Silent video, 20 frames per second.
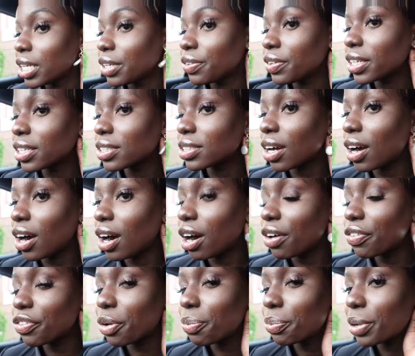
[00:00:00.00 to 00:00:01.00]
Earrings
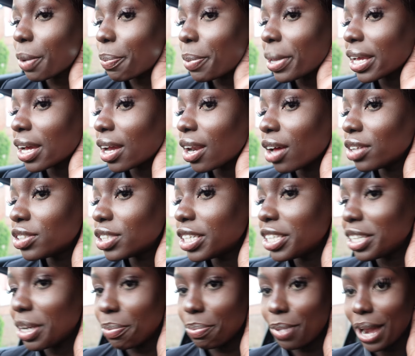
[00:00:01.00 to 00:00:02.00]
are from Kapinga
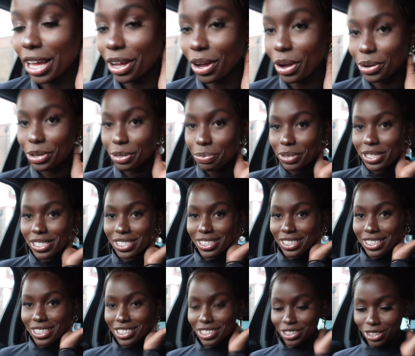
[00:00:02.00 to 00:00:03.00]
London, black owned
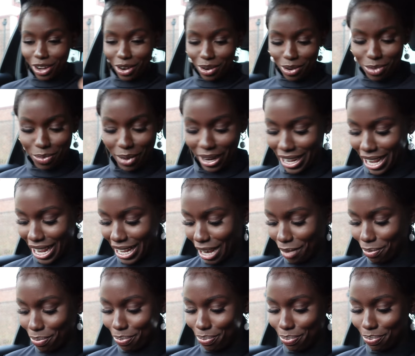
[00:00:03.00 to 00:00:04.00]
business. Oh my God,
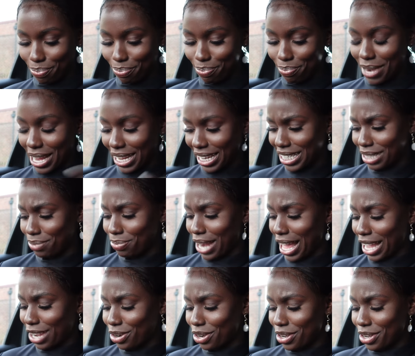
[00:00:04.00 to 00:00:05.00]
I'm blackity
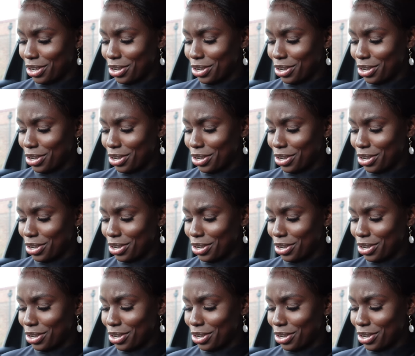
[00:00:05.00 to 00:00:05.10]
black.